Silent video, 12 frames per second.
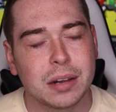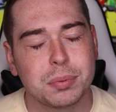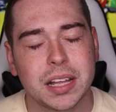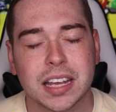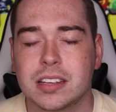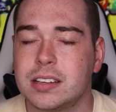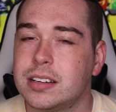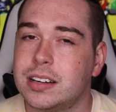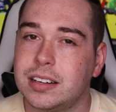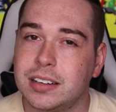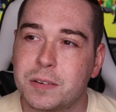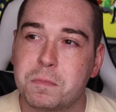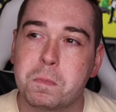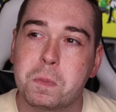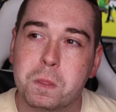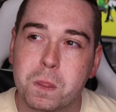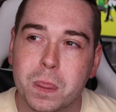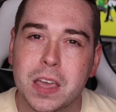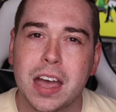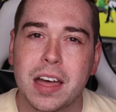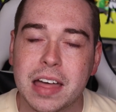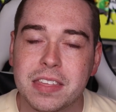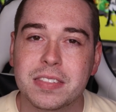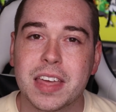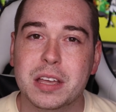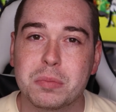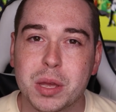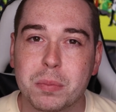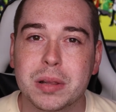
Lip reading: be like, huh, yeah, I think that could be